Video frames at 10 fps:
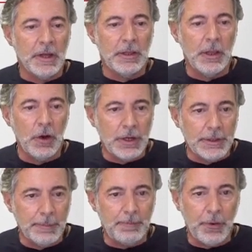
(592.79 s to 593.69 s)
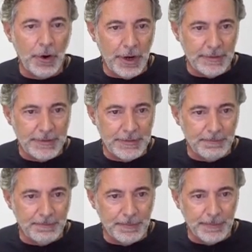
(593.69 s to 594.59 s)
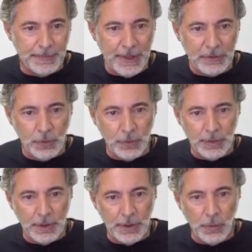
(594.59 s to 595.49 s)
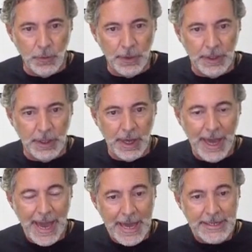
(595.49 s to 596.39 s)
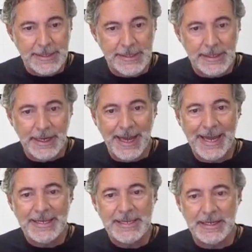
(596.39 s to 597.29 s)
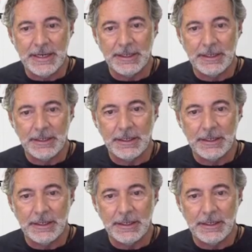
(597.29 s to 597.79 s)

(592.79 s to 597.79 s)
Look the progress that we had, and here.